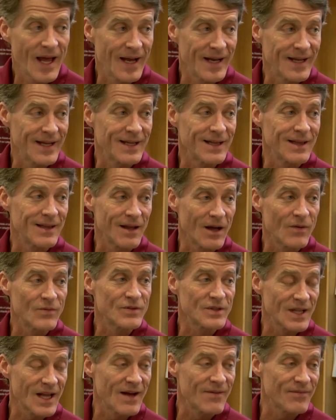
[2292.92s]
and he loves
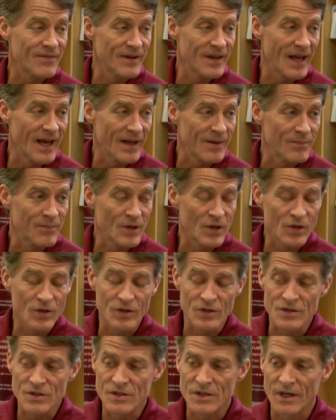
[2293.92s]
Lafayette
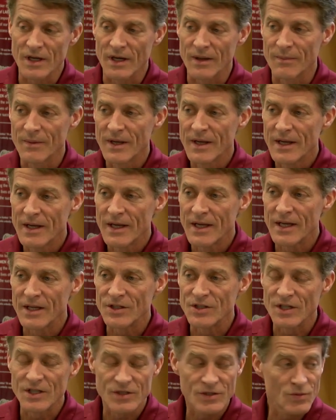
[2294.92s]
because uh, he
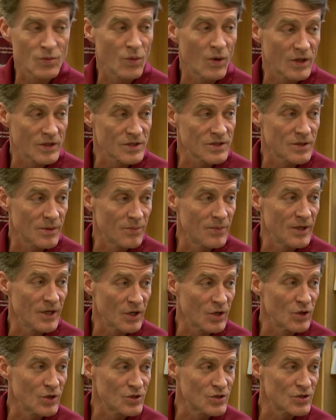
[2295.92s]
just wants to be a
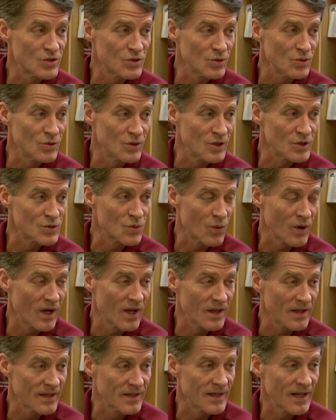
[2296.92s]
good student as
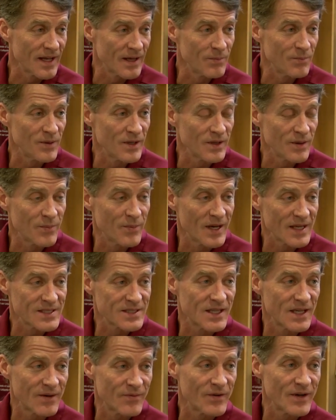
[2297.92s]
well and, and be the best
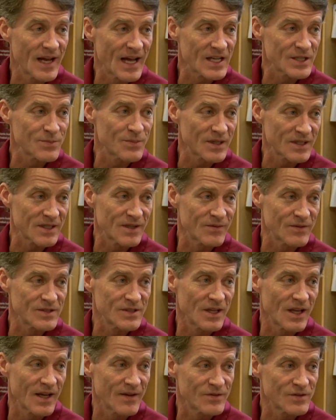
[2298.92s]
in every aspect of his
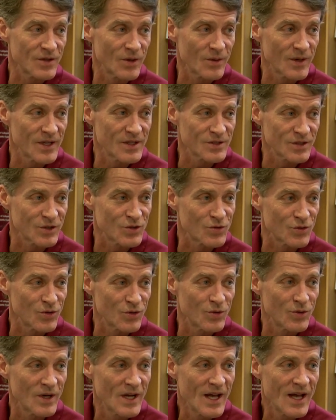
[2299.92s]
life. So he is yeah. a
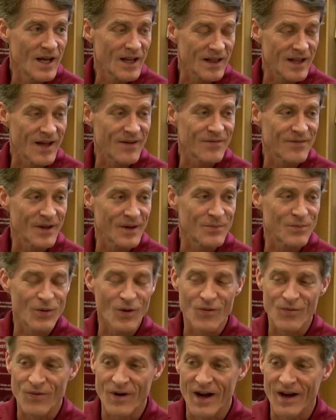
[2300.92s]
true Lafayette
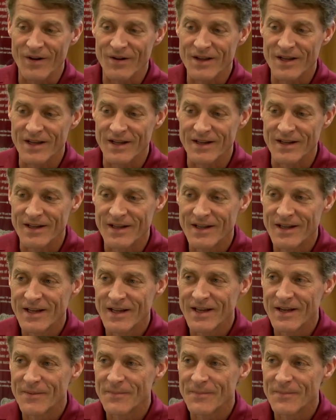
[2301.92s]
profile kid. Yeah,